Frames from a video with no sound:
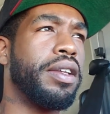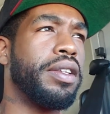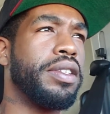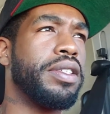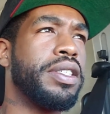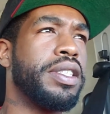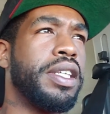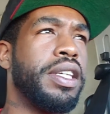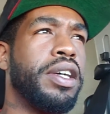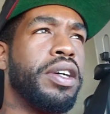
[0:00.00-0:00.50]

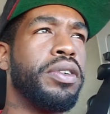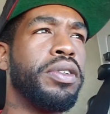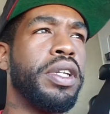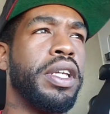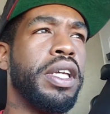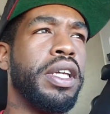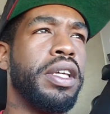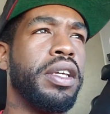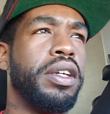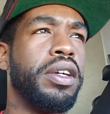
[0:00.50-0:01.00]

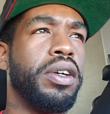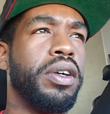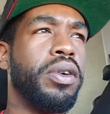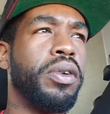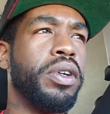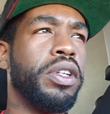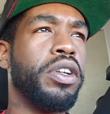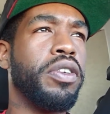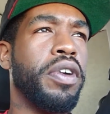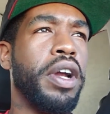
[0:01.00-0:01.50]
COD
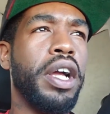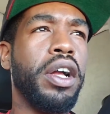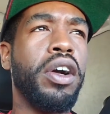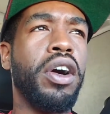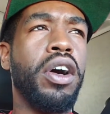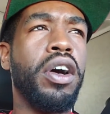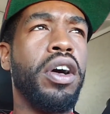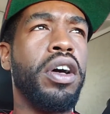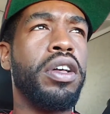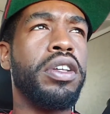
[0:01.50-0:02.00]
or direct
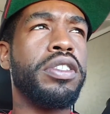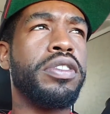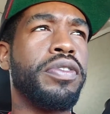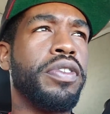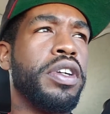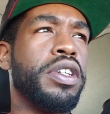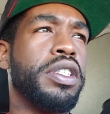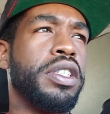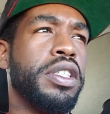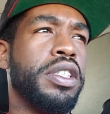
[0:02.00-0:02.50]
calls
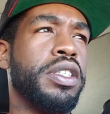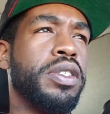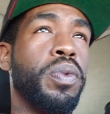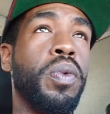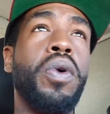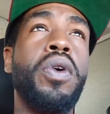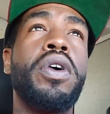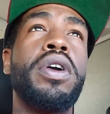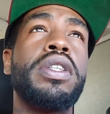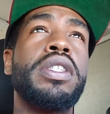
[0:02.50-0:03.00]
versus
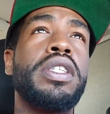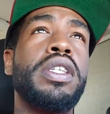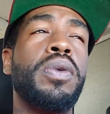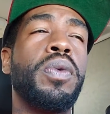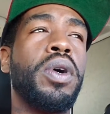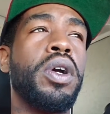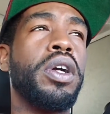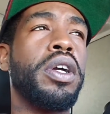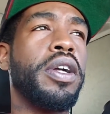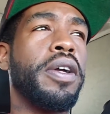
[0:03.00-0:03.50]
warranty
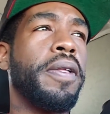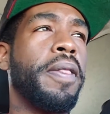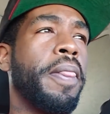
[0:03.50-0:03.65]
work.